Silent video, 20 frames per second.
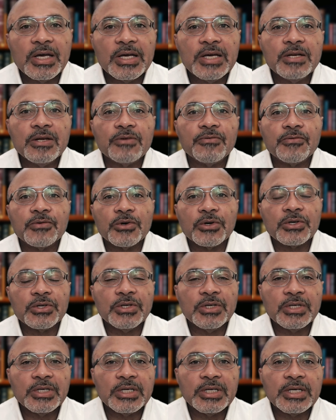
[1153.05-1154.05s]

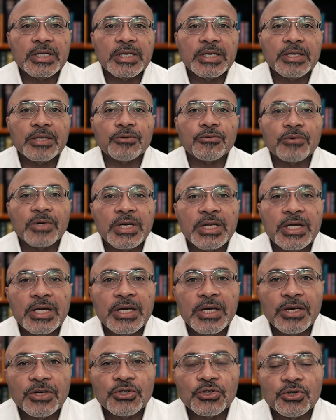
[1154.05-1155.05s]
inadvertently the
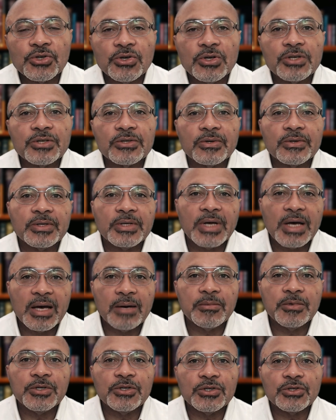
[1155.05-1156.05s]
radiation also
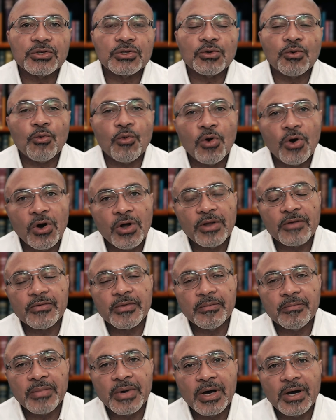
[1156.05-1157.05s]
damages the wall
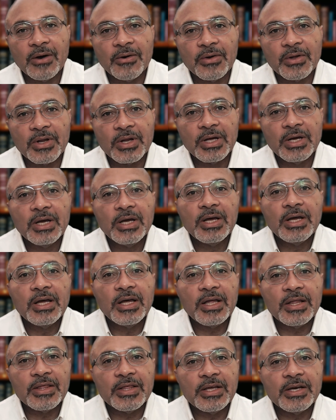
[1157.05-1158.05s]
of the bowel,
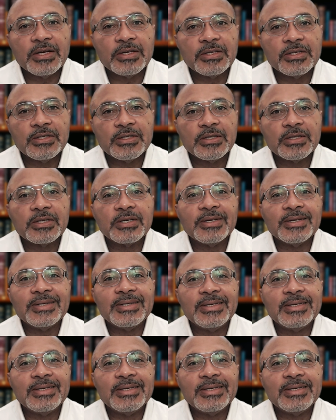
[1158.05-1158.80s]
and this